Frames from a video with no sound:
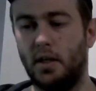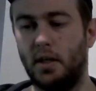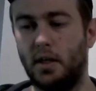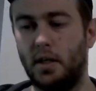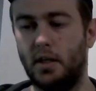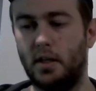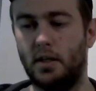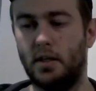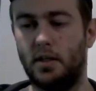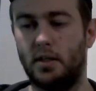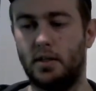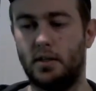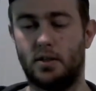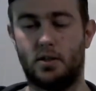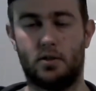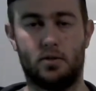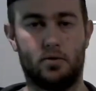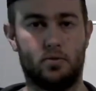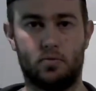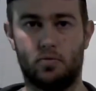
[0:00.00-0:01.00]

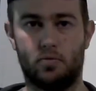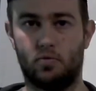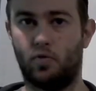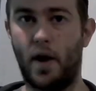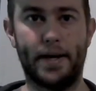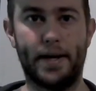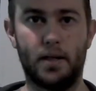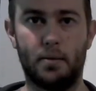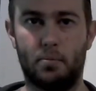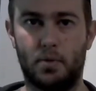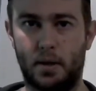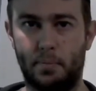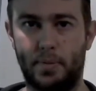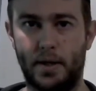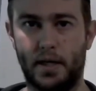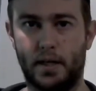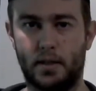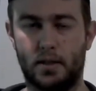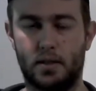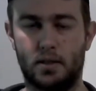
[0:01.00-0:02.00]
is randomly
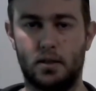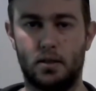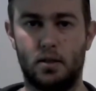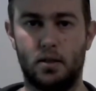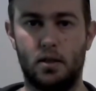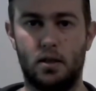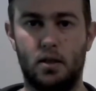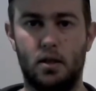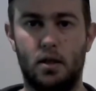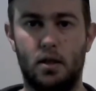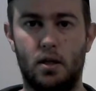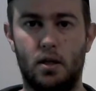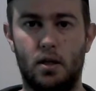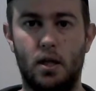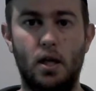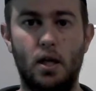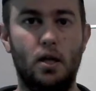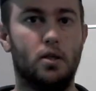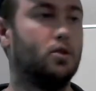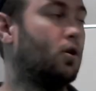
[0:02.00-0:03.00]
picked?
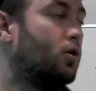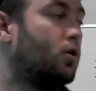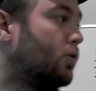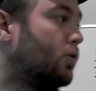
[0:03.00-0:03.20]
So